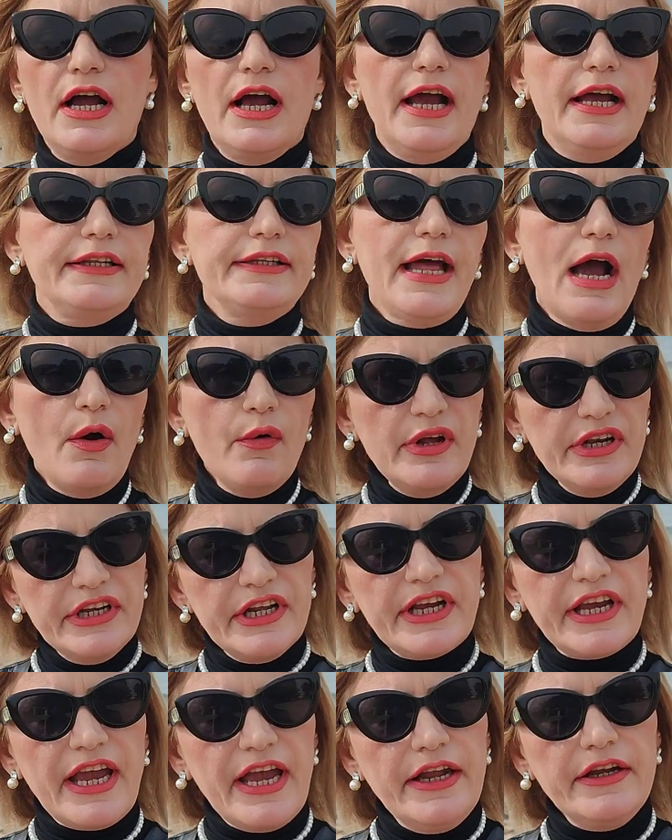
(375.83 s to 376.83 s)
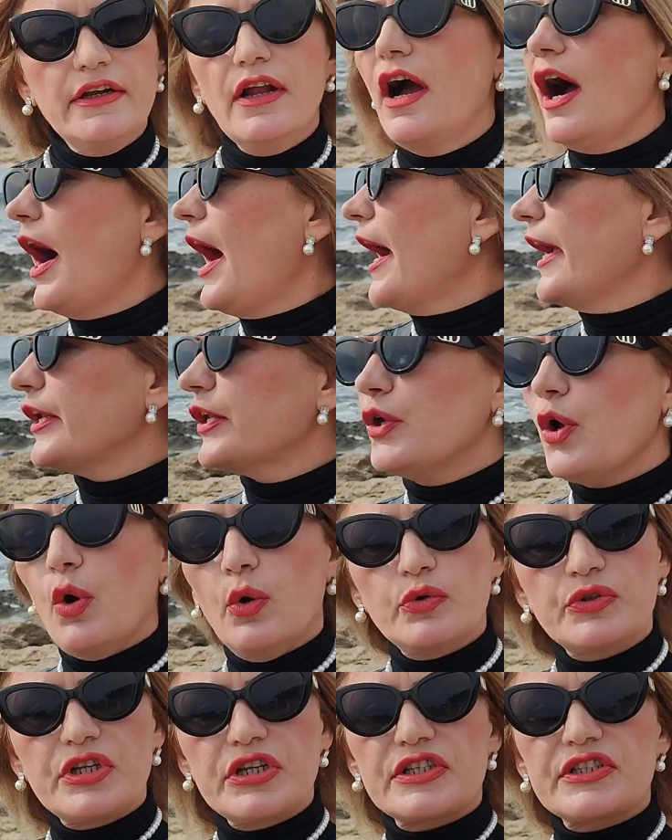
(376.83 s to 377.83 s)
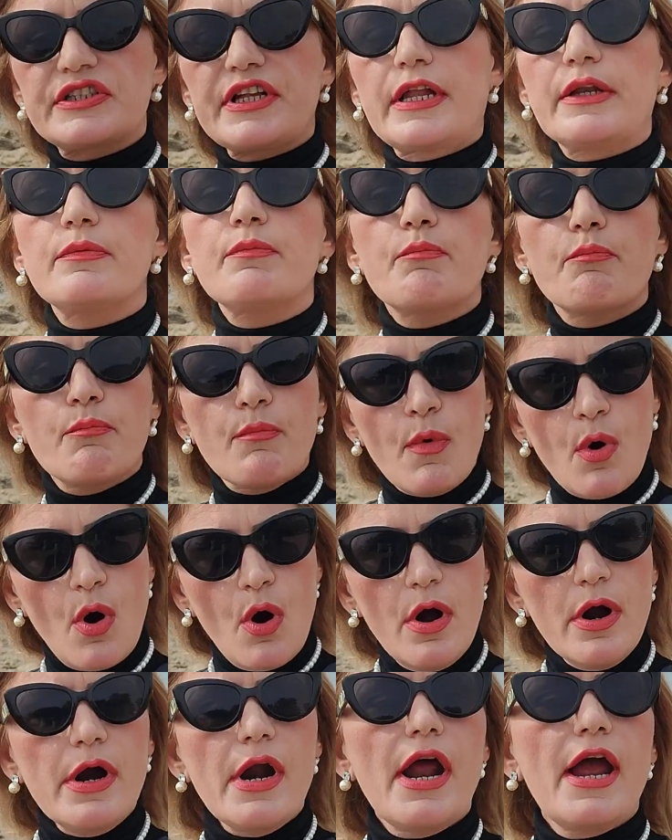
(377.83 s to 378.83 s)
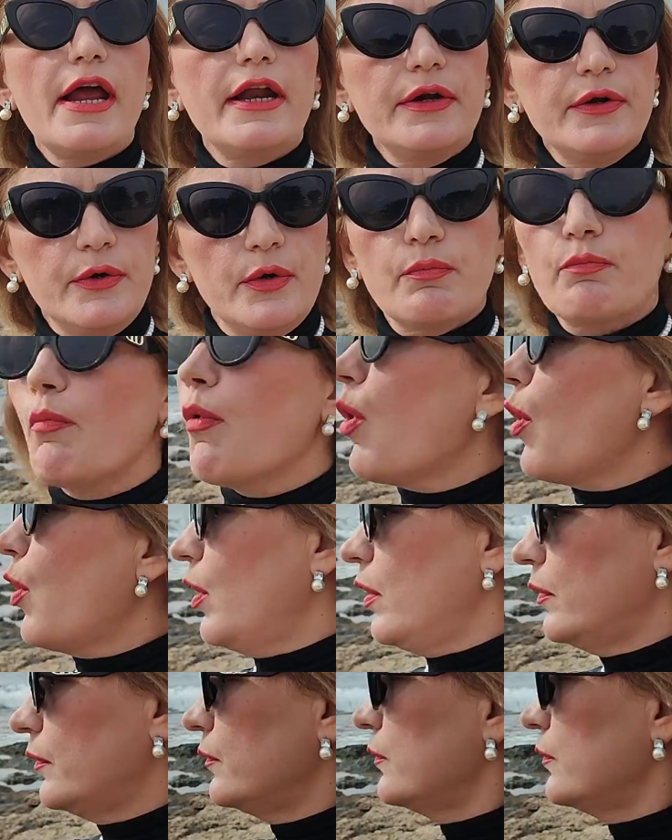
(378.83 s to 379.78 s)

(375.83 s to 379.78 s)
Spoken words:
And now and again, I notice them more and more.